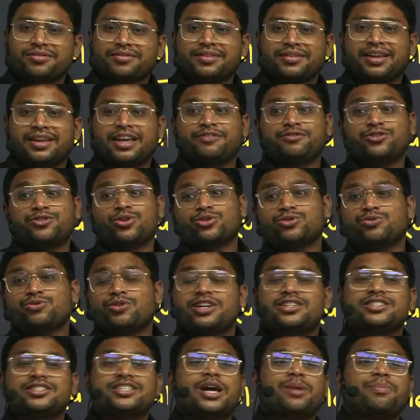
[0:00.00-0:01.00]
If those
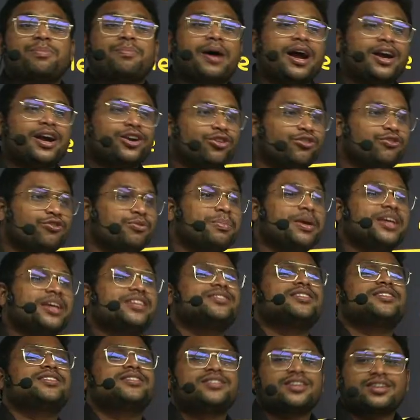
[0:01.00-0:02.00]
words are part of
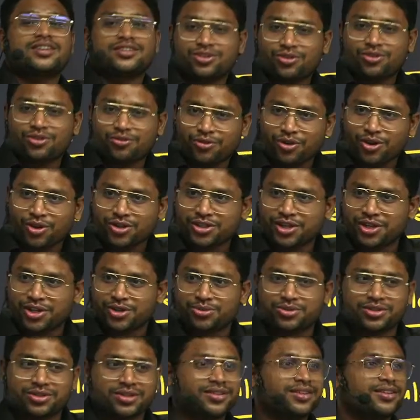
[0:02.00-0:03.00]
basic structure of
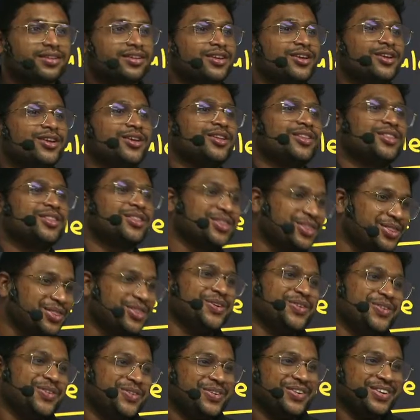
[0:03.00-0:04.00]
Constitution.
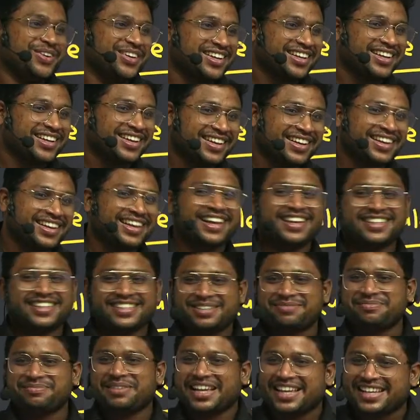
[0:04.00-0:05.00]
No. Is it
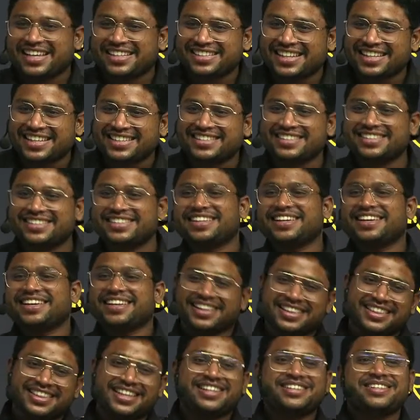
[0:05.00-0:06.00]
making sense?
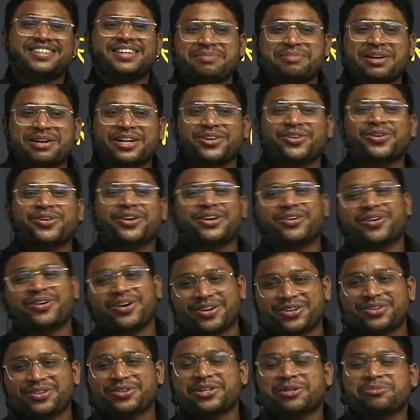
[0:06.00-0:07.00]
There is debate going on
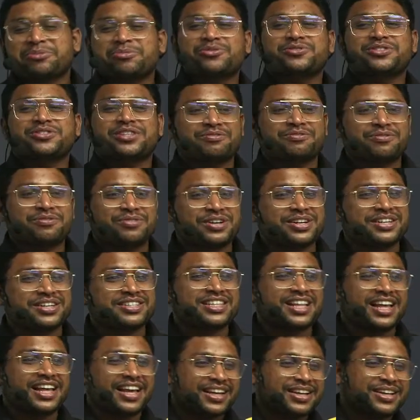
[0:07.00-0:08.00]
to remove some words
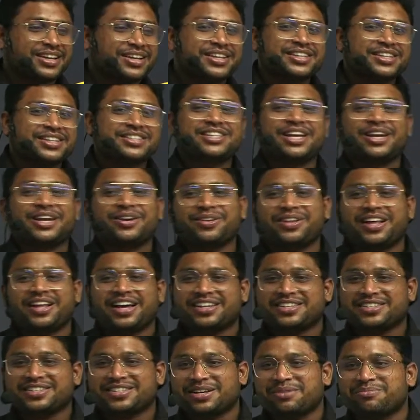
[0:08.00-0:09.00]
like
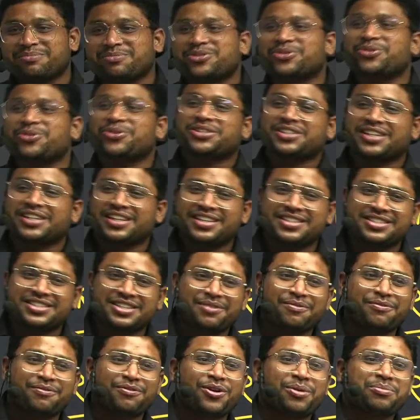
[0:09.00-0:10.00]
secularism, socialism
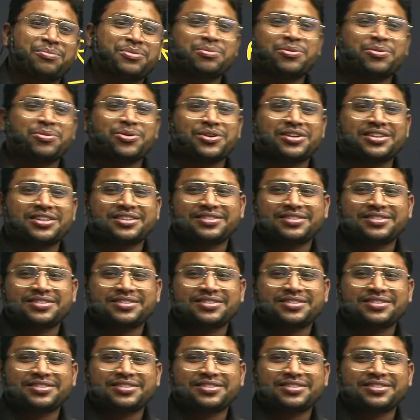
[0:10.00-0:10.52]
from the book.